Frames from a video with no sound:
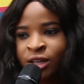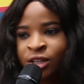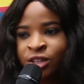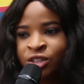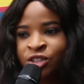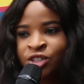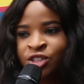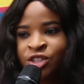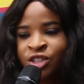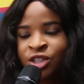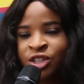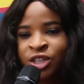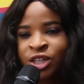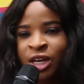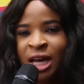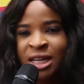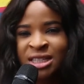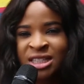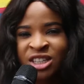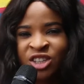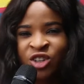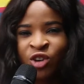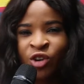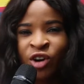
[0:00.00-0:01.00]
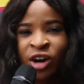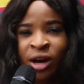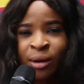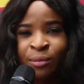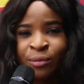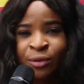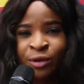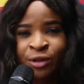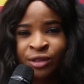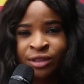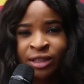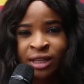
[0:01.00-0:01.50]
She has a younger
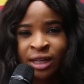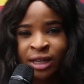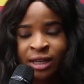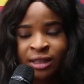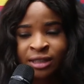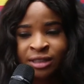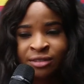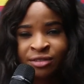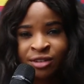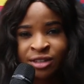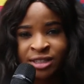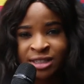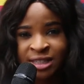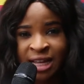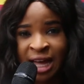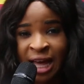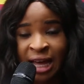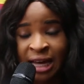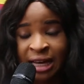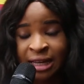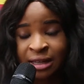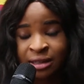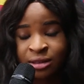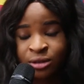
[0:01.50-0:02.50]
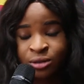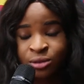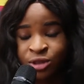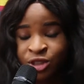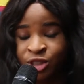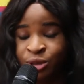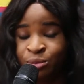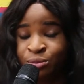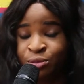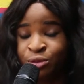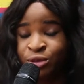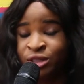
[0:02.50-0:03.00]
brother, Razak, who
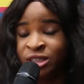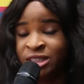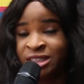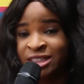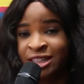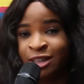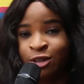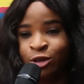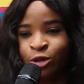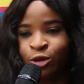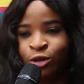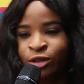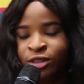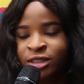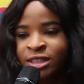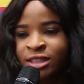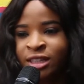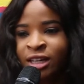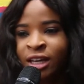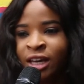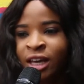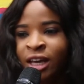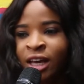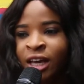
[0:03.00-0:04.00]
she bullies a lot.